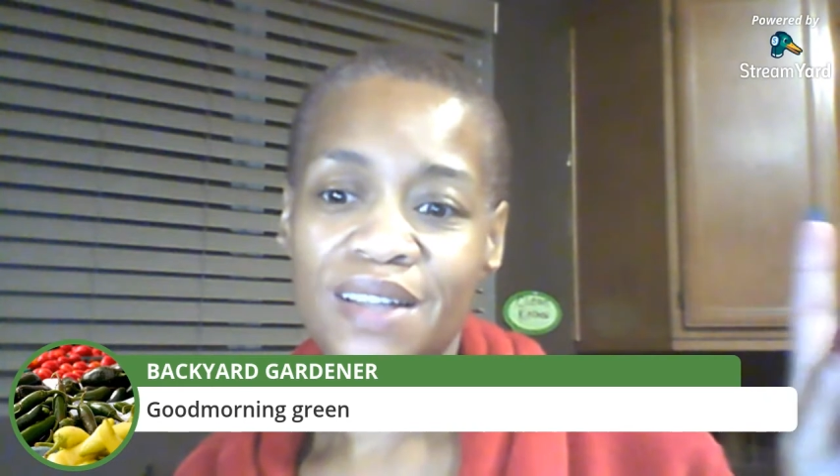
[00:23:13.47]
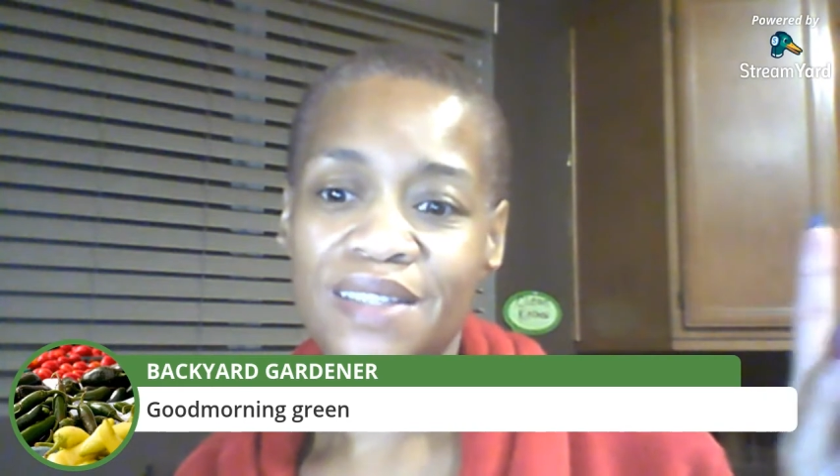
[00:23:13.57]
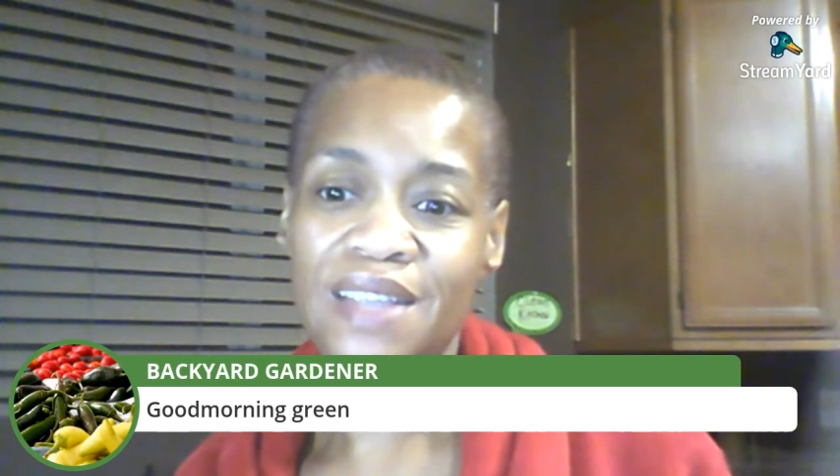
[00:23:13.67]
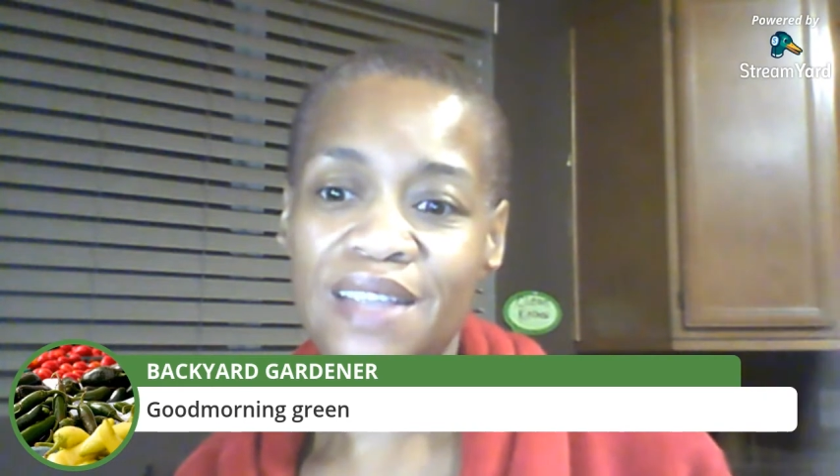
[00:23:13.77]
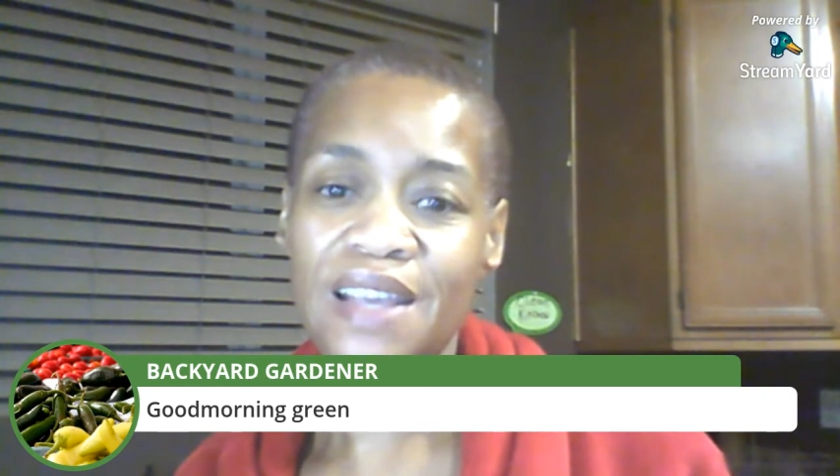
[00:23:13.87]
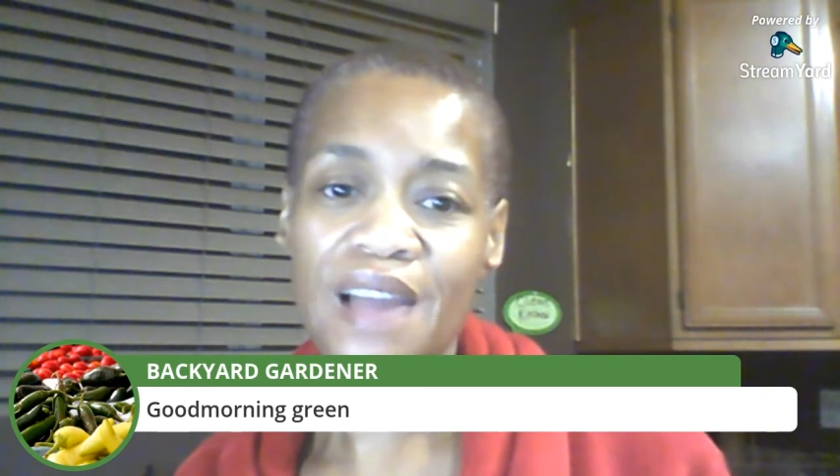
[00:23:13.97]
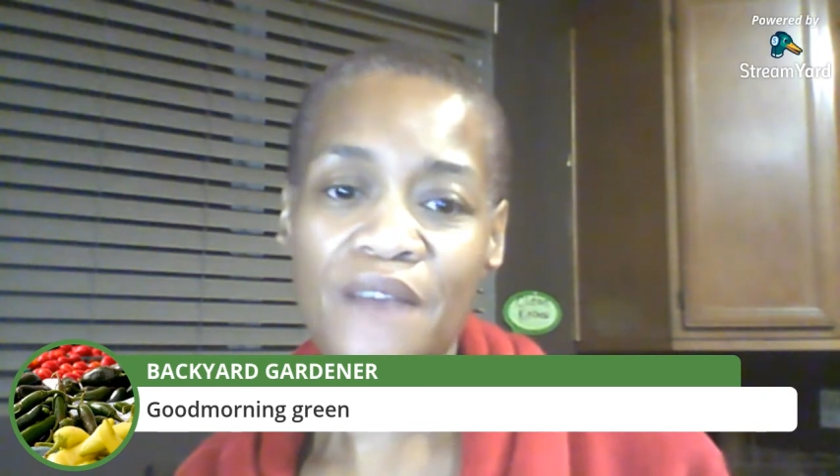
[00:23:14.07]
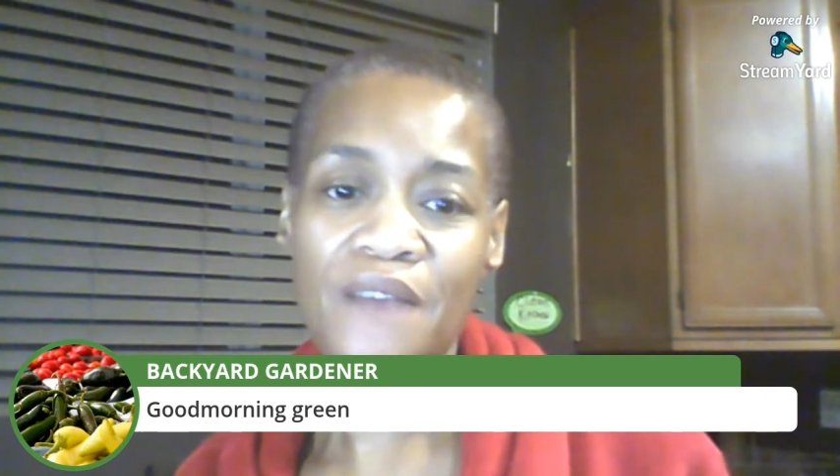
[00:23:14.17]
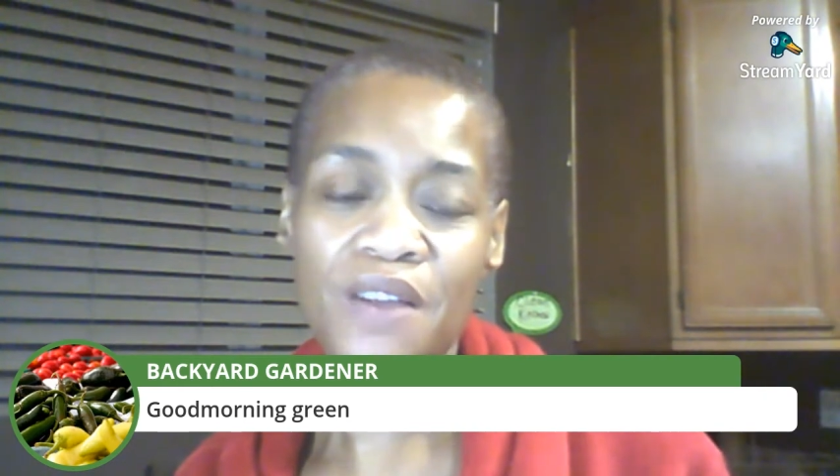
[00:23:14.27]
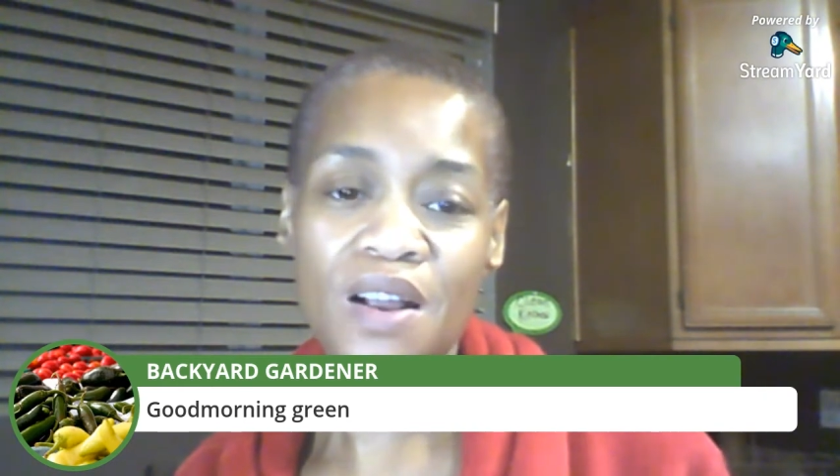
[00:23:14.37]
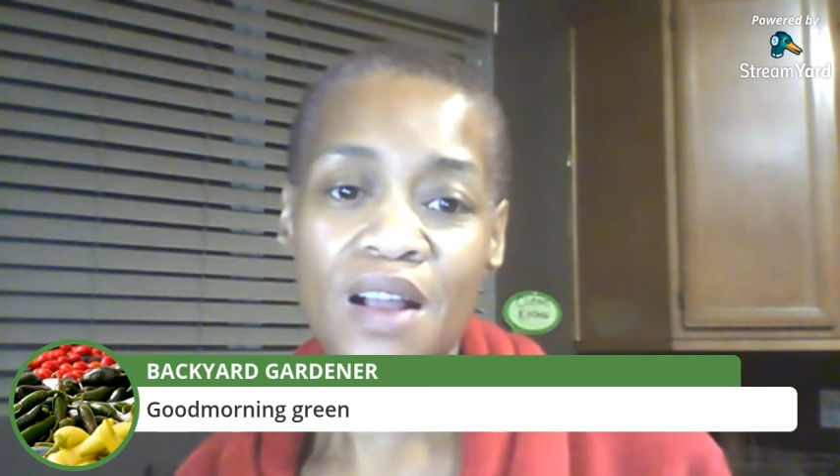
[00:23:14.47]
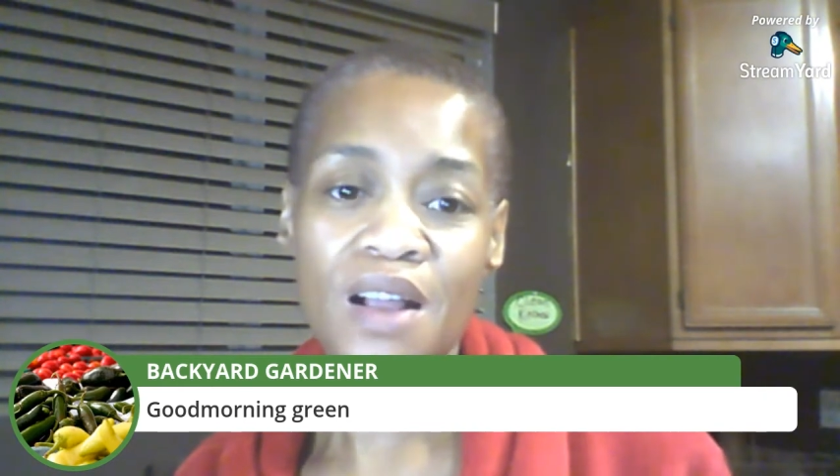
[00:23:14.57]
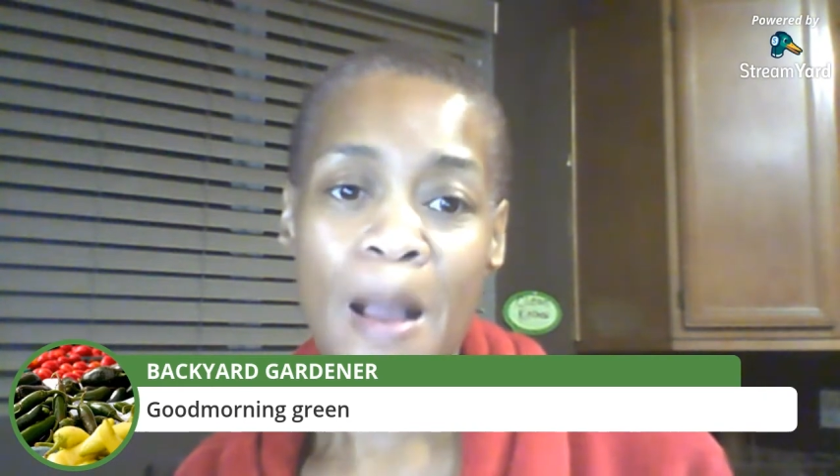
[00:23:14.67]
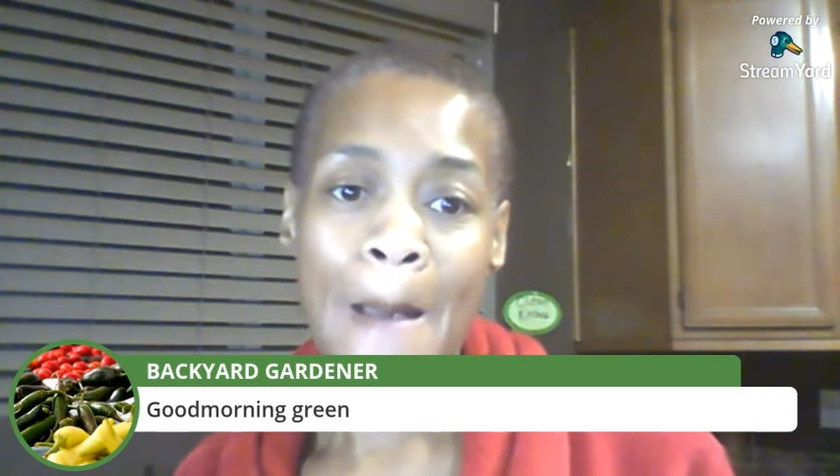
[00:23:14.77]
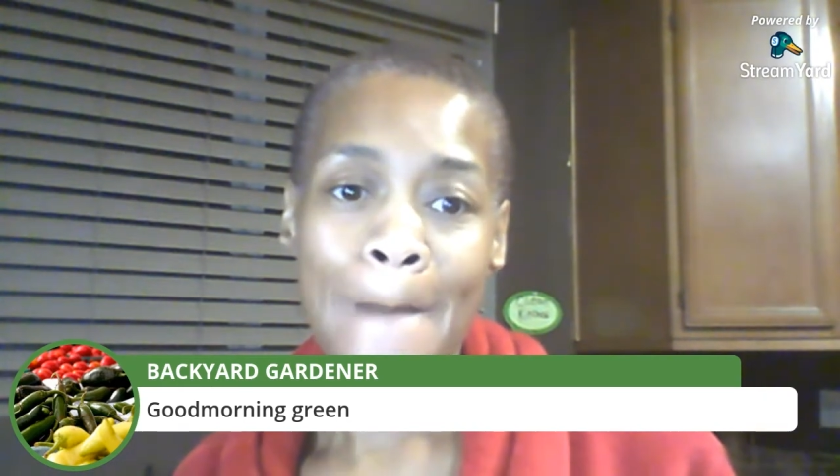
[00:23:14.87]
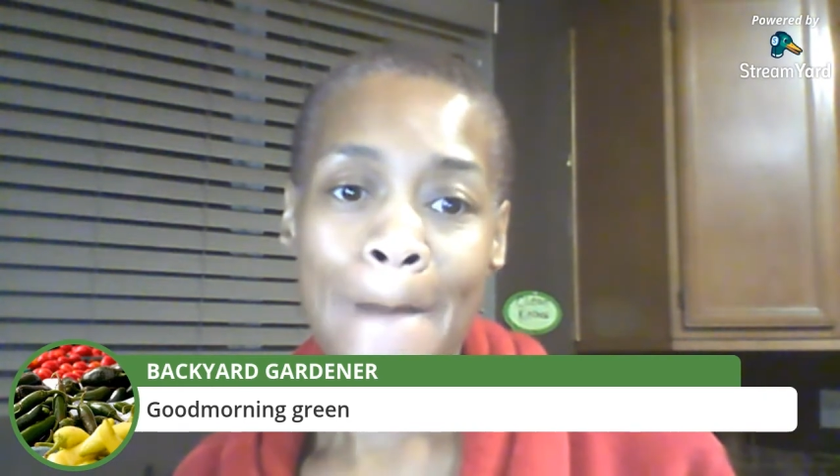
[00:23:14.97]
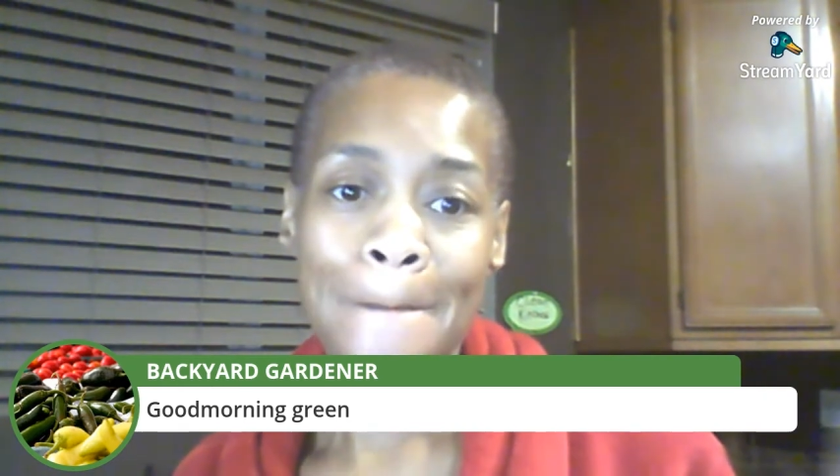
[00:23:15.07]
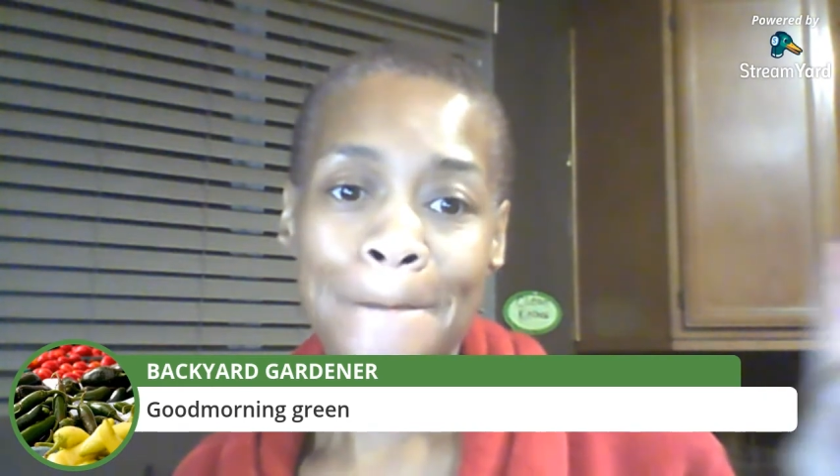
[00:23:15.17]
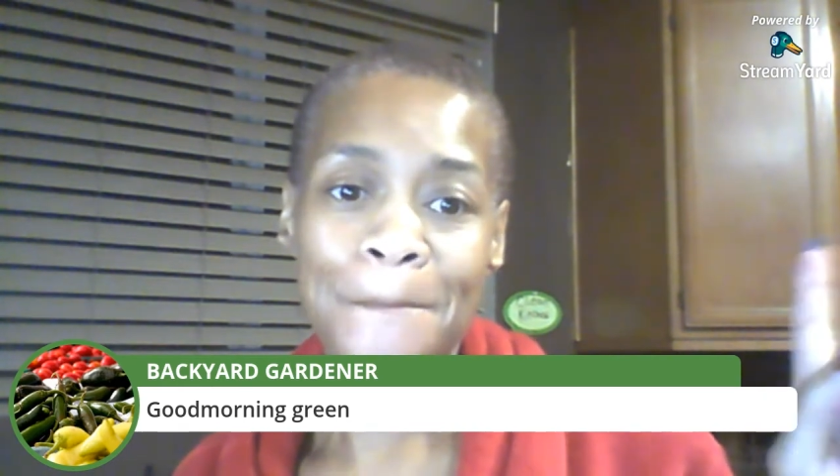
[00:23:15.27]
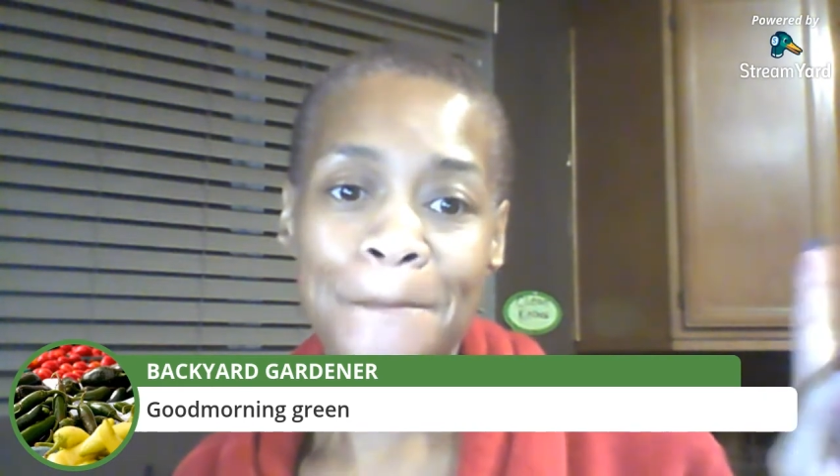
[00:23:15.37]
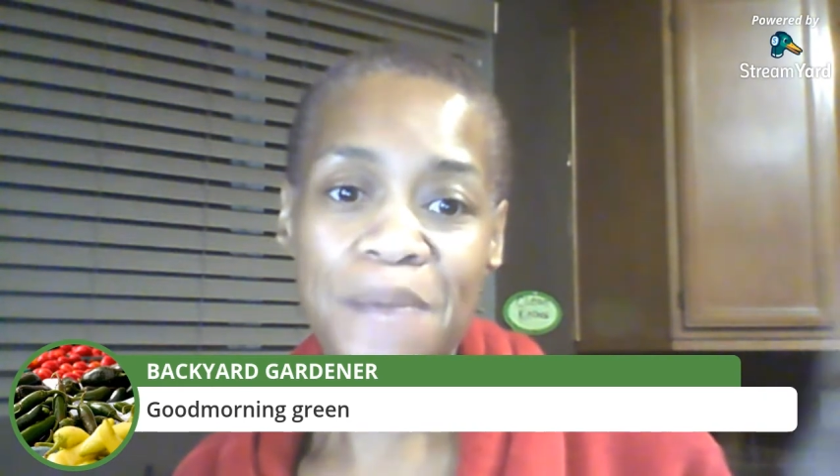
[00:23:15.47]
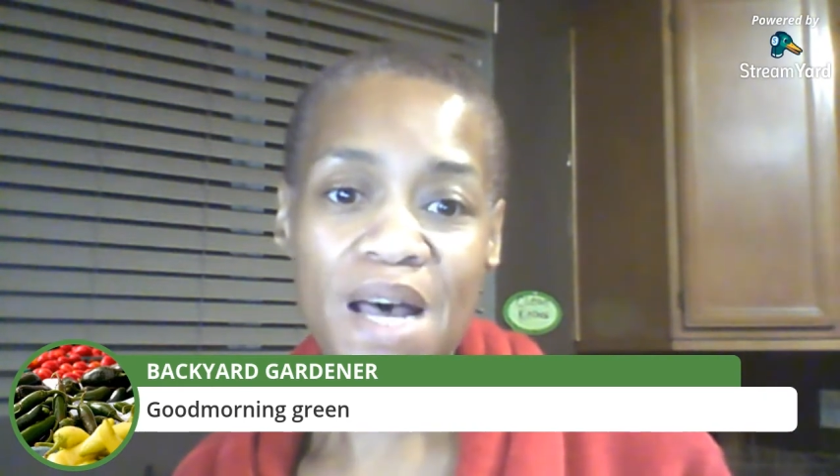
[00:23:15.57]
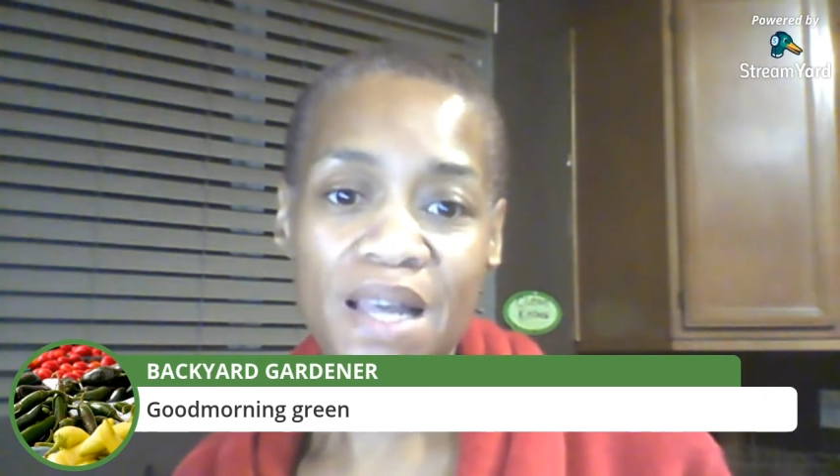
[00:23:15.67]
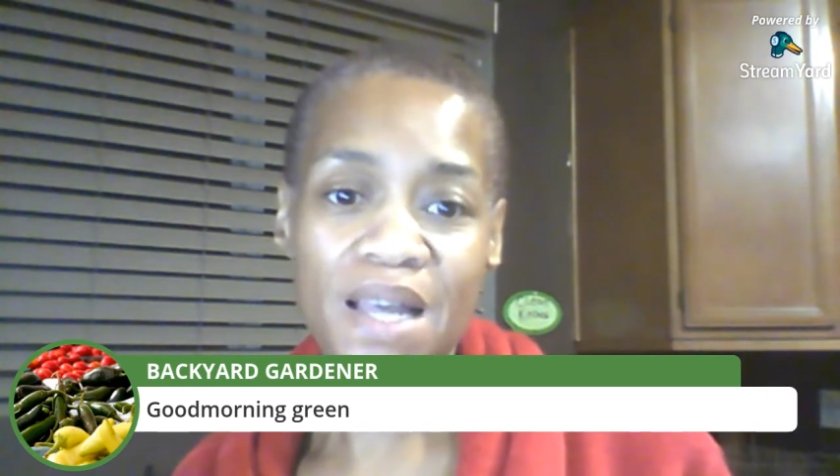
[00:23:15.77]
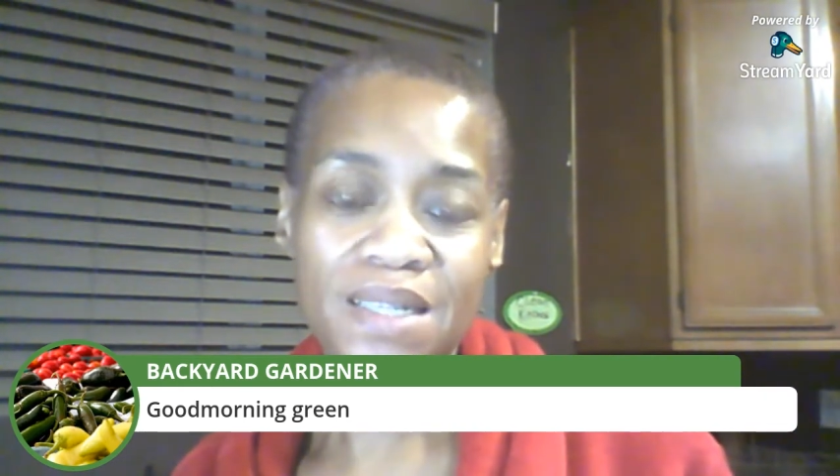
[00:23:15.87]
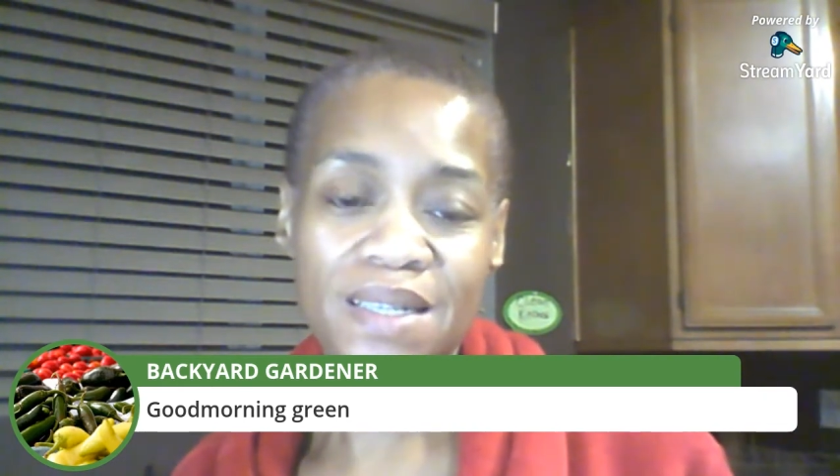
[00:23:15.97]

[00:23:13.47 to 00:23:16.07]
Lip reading: tea lover, but